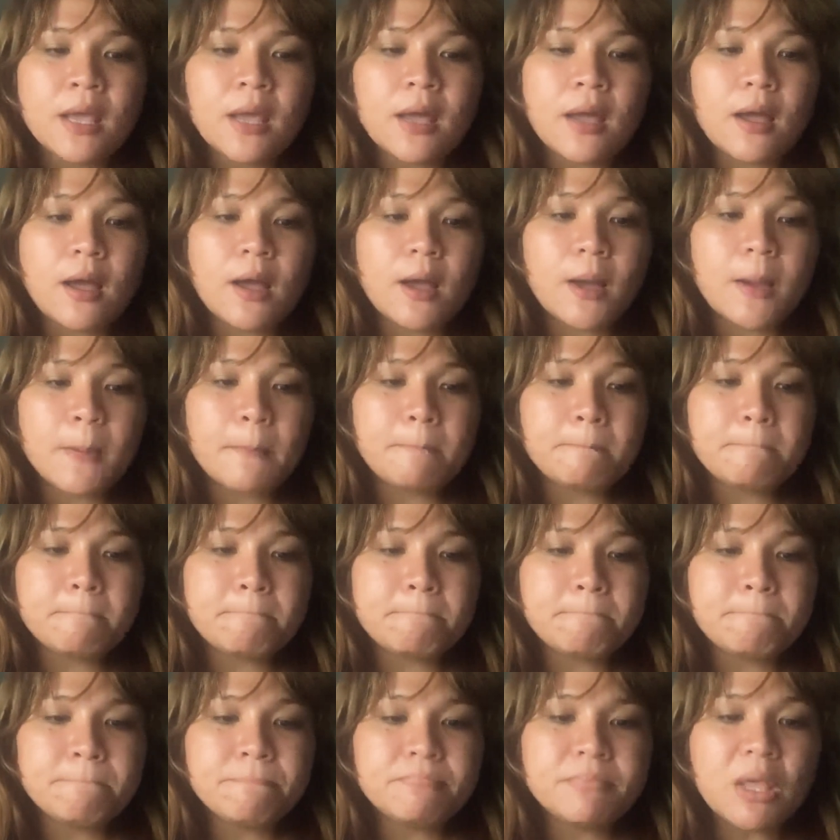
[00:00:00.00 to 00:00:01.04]

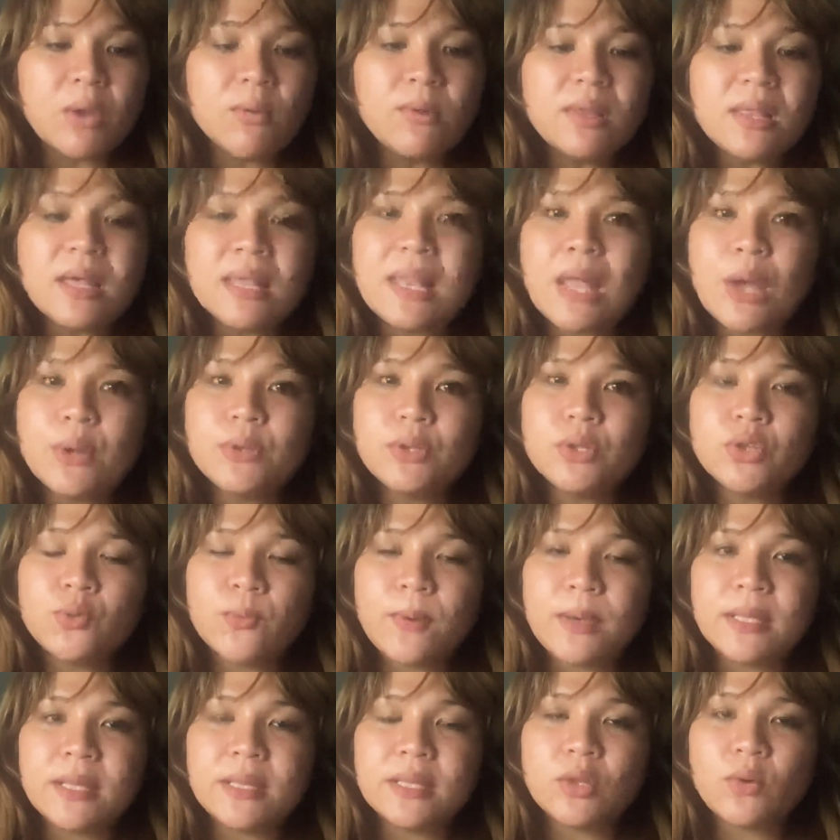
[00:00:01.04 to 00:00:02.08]
they will allow you to
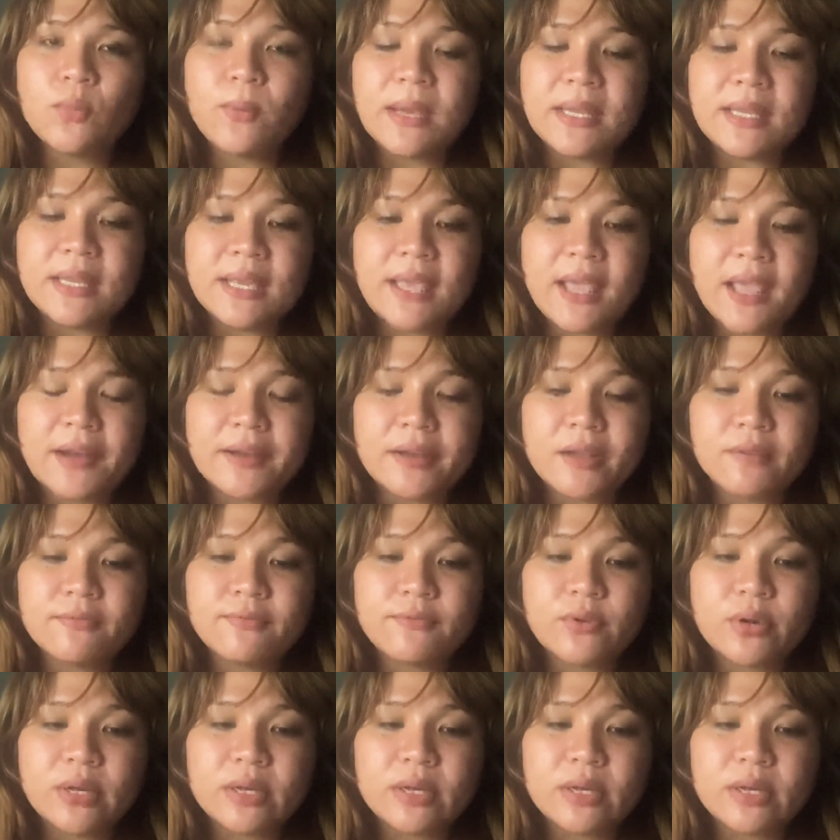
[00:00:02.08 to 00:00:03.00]
wait in the waiting area